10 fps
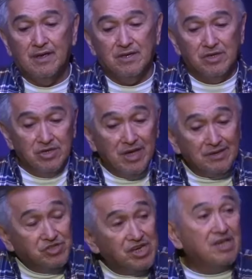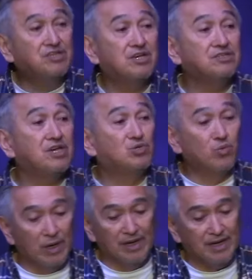Yet Jesus is
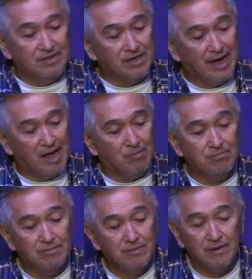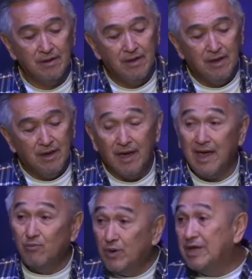willing to help.
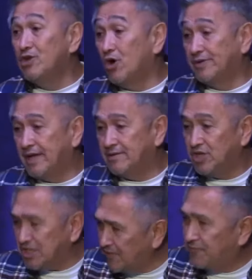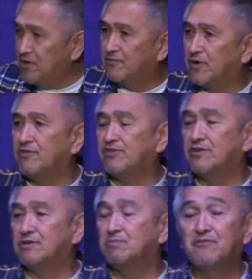And we know that just a few
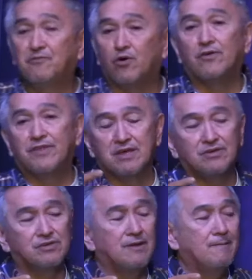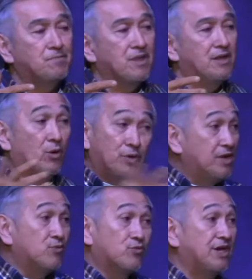verses before this, now we
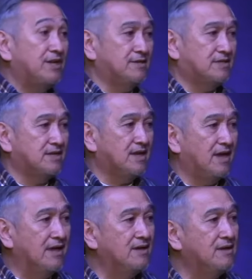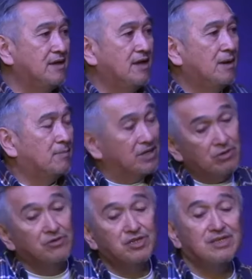didn't read it today, but you
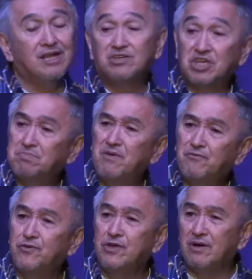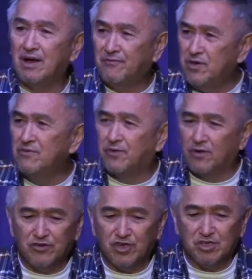will see that just a few
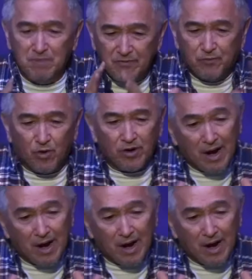verses before our